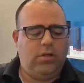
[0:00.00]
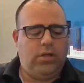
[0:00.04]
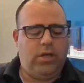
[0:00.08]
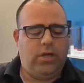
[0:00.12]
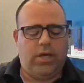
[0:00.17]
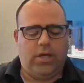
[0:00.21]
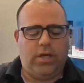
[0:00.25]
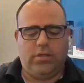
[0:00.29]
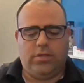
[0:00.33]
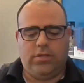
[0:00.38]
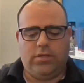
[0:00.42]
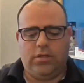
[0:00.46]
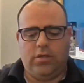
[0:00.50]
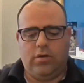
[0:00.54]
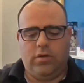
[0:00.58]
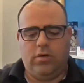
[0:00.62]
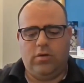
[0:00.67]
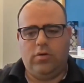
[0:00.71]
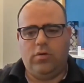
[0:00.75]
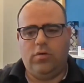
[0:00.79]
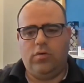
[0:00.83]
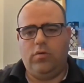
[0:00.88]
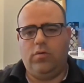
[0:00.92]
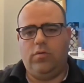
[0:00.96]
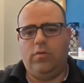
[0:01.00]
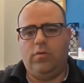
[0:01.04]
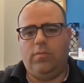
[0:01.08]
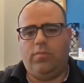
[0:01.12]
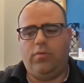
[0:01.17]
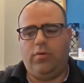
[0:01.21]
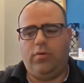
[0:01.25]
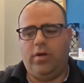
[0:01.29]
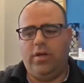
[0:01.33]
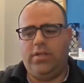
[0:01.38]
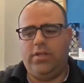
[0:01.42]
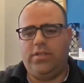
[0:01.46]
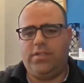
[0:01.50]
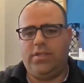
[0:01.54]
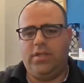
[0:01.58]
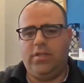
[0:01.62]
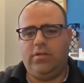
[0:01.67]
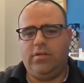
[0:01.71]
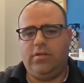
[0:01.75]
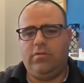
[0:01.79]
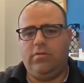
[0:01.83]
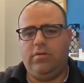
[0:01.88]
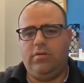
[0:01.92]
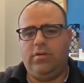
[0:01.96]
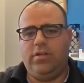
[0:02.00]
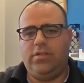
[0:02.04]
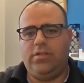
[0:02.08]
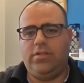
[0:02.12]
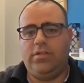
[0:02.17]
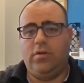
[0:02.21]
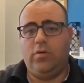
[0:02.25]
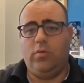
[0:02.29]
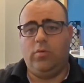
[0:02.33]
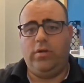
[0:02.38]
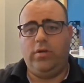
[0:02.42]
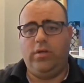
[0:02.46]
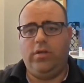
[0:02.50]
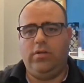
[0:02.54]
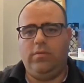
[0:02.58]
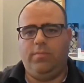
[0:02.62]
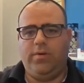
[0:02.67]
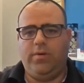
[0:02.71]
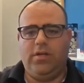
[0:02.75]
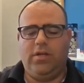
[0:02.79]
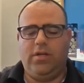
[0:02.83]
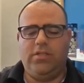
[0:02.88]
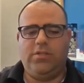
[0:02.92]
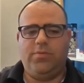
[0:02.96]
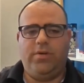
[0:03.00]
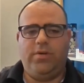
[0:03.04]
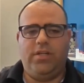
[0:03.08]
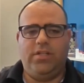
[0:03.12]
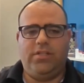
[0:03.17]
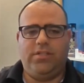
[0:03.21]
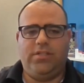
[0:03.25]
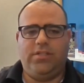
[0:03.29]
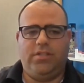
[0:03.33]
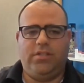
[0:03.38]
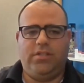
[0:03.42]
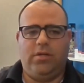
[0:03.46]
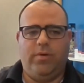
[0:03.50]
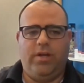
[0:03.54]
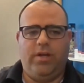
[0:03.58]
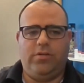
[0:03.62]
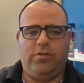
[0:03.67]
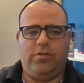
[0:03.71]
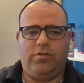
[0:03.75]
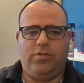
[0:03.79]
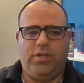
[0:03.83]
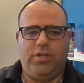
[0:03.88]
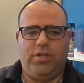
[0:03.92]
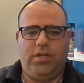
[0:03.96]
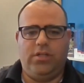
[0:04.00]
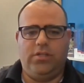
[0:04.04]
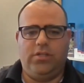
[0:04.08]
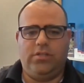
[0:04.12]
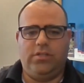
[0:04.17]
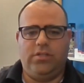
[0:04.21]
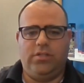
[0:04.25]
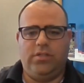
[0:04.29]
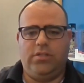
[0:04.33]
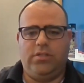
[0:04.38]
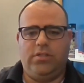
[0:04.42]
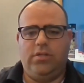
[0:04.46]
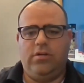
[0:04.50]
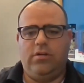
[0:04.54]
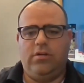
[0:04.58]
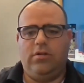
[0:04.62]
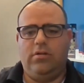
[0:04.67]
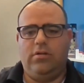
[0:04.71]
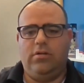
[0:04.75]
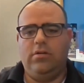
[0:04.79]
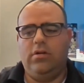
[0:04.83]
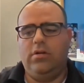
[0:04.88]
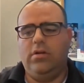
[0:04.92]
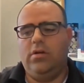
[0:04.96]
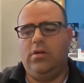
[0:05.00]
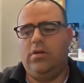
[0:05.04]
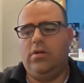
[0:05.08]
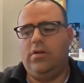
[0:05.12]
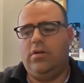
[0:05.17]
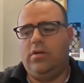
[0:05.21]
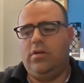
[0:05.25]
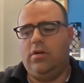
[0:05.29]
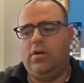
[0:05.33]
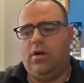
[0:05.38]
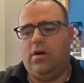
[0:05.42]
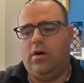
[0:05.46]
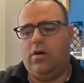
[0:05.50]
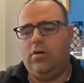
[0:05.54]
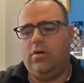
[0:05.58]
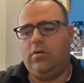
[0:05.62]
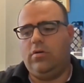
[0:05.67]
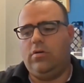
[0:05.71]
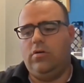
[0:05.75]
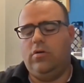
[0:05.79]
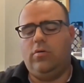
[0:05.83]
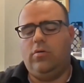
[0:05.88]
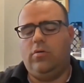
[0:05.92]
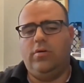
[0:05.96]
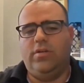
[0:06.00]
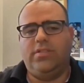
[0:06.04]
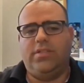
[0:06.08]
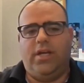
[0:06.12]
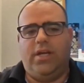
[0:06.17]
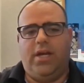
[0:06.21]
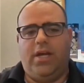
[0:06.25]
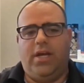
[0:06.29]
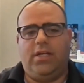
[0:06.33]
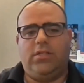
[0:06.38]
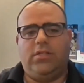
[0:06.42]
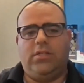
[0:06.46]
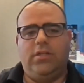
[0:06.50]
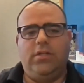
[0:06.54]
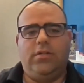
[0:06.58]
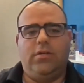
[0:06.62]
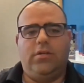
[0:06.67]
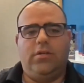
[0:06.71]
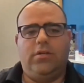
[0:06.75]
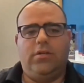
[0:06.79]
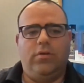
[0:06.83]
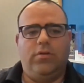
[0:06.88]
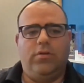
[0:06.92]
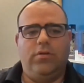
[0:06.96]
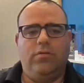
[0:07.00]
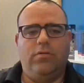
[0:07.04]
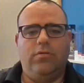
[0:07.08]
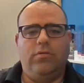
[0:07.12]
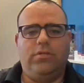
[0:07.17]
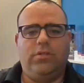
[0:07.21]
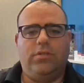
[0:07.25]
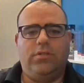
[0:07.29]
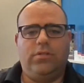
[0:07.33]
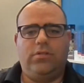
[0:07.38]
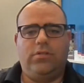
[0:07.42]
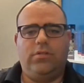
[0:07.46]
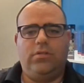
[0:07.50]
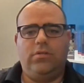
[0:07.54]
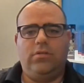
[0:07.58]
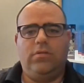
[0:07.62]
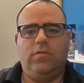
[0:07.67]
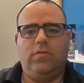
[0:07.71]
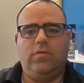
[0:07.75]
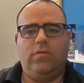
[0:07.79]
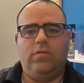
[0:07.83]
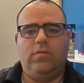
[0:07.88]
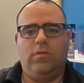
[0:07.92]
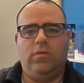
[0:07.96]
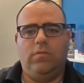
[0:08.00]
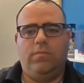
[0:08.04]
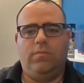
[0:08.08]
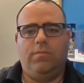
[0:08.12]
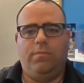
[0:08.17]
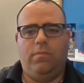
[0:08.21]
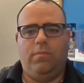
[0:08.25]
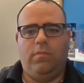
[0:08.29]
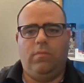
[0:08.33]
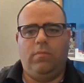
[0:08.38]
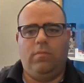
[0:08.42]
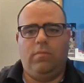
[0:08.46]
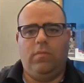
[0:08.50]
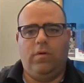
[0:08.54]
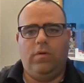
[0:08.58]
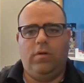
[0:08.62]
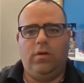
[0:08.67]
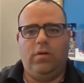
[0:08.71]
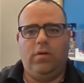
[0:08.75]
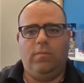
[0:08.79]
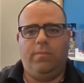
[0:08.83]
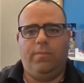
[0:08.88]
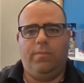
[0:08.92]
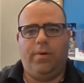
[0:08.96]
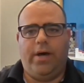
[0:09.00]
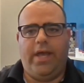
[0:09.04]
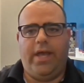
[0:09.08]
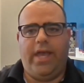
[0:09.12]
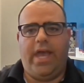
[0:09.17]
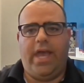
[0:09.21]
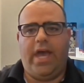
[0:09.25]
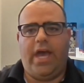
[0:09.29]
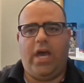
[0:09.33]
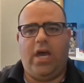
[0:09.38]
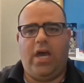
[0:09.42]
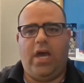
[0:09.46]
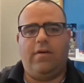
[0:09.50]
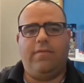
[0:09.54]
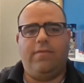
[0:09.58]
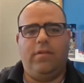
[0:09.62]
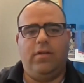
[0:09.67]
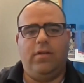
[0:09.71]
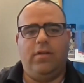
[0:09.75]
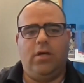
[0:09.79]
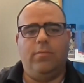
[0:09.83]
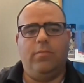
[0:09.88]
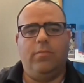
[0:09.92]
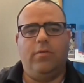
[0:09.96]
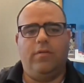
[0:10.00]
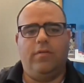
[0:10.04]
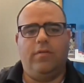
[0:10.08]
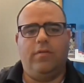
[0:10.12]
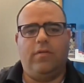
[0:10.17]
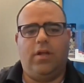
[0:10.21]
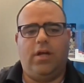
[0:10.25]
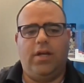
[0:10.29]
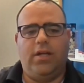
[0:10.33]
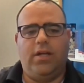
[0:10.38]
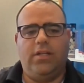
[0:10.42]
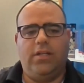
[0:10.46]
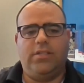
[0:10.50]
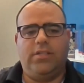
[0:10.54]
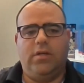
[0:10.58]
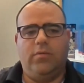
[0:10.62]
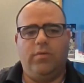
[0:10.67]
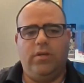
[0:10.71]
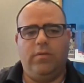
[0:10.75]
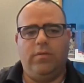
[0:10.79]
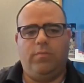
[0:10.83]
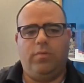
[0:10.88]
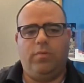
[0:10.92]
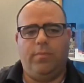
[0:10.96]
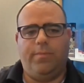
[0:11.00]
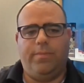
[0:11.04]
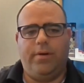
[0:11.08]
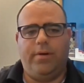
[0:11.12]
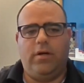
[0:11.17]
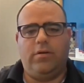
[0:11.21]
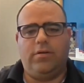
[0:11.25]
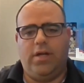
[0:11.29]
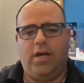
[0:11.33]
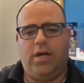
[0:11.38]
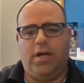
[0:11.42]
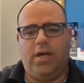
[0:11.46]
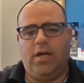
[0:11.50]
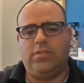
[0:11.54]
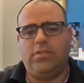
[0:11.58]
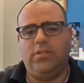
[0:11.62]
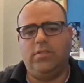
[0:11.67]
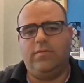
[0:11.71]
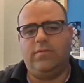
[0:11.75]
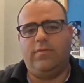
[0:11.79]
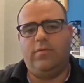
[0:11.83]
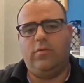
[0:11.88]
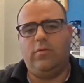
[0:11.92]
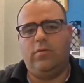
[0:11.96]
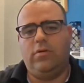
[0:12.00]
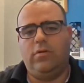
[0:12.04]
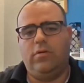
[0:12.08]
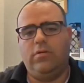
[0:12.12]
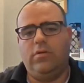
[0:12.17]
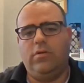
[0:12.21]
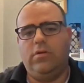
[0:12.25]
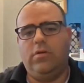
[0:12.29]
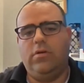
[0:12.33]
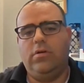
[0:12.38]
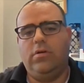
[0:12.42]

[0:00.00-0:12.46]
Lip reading: Yeah, so price increase. So because we had such a major change this year, our goal was actually to reduce by half the number of clients that we prepare taxes for.